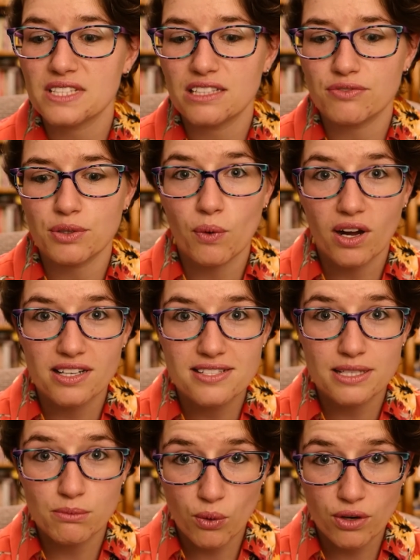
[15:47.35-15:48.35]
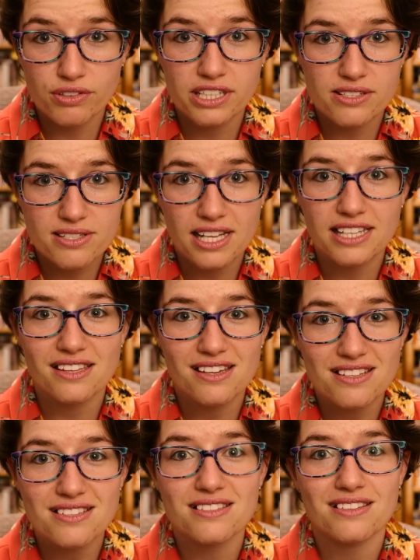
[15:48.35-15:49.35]
if you want to see more videos like
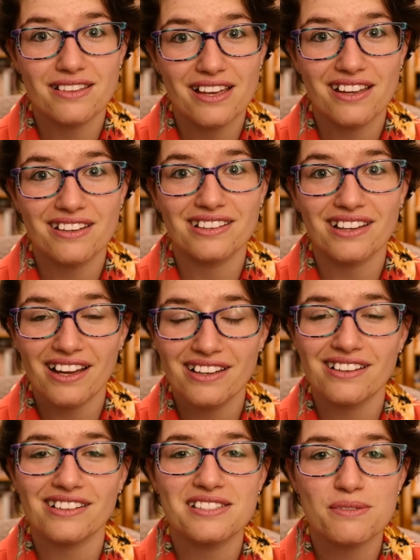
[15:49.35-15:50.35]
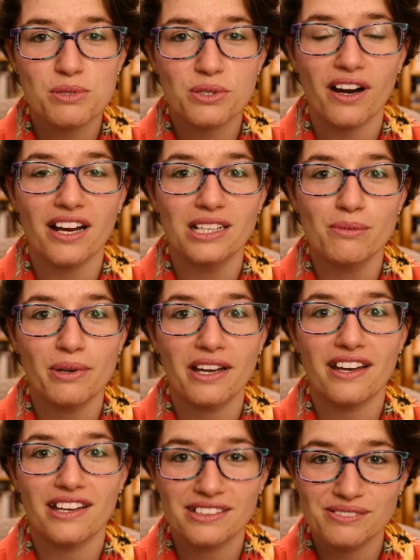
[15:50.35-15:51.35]
this, then like and subscribe,
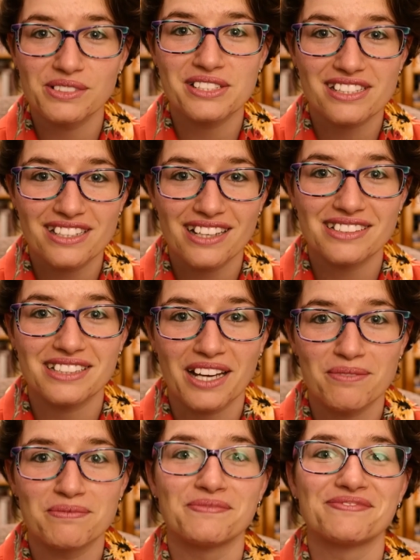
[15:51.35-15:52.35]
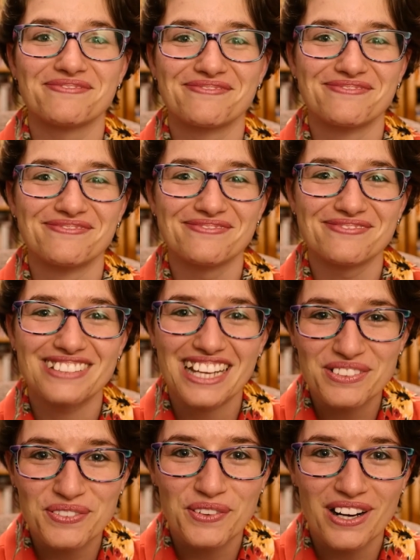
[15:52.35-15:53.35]
and we'll see you next time.
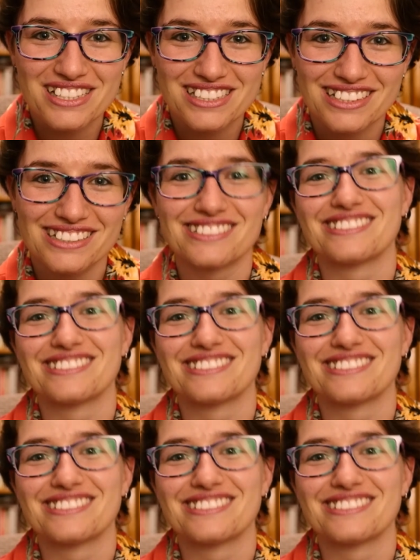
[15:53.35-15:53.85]
Thanks for watching.